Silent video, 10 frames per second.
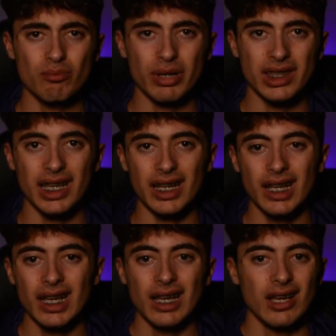but then
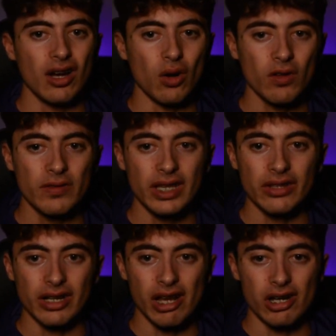all of the
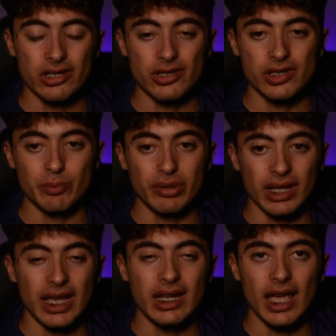other characters
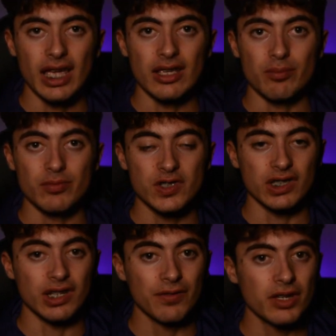played a
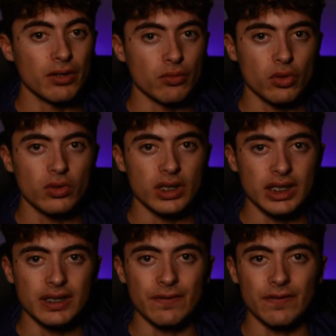significant role
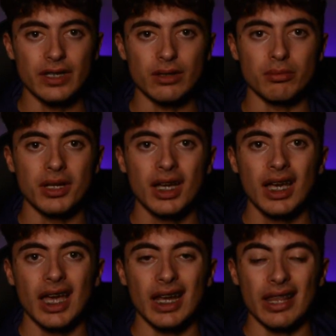in the film,
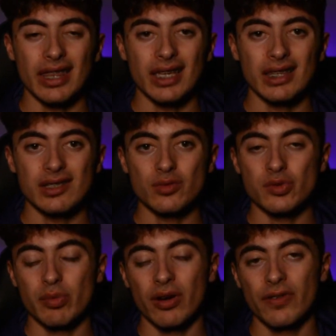and I think this
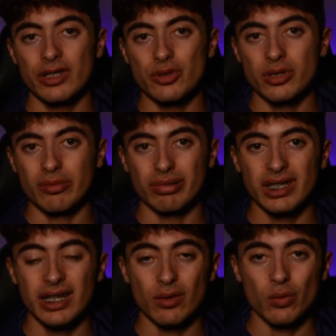was perfect to
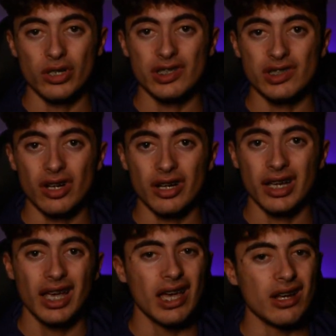completing Woody's arc.
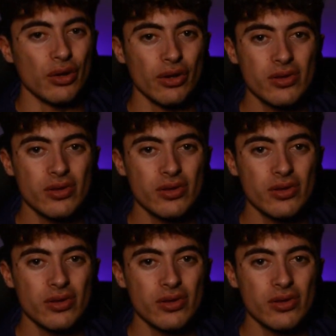And although